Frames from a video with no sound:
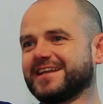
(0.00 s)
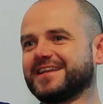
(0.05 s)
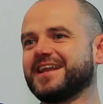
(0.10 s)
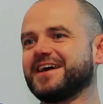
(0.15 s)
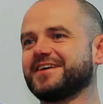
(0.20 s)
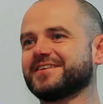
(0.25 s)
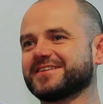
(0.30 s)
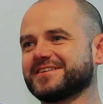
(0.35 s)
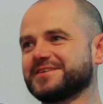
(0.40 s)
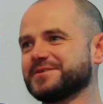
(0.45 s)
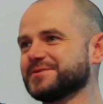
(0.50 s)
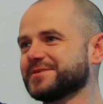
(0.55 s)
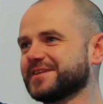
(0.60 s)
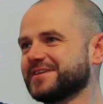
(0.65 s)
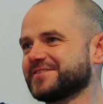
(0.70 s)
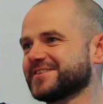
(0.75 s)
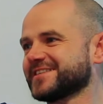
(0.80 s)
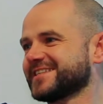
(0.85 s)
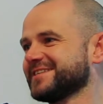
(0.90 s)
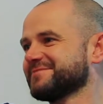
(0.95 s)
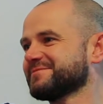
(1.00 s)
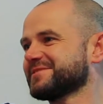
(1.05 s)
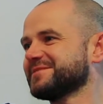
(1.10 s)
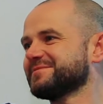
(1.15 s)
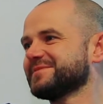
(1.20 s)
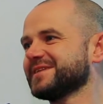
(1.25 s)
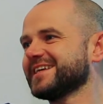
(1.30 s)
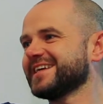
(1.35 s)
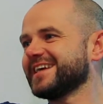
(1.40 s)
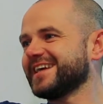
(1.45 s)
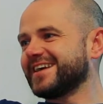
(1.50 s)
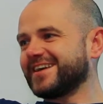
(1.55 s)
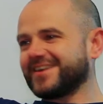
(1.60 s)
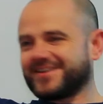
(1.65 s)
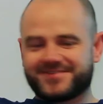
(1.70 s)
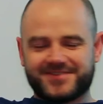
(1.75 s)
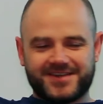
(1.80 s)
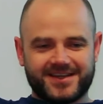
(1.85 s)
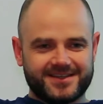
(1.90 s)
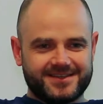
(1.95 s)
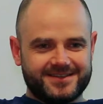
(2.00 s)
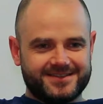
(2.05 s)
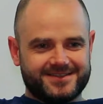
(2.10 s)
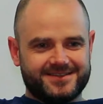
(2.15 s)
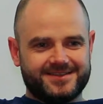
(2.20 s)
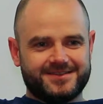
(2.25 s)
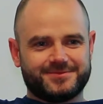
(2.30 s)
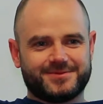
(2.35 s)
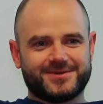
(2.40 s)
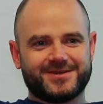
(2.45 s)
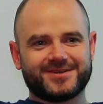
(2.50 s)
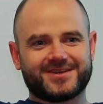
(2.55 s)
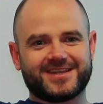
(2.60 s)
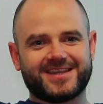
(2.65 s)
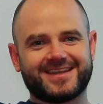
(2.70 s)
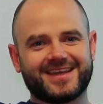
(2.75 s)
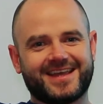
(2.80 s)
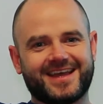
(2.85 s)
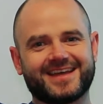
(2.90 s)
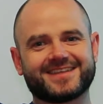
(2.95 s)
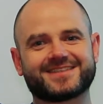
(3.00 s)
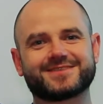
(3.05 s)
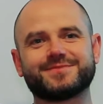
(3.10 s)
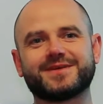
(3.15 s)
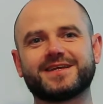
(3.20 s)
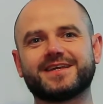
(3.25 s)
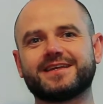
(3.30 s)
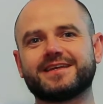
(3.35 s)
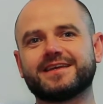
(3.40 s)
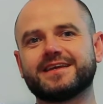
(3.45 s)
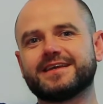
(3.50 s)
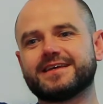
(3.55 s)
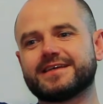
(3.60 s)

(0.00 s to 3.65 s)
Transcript: no, no one ever seems to be here. In fact, you, you were lucky to catch me.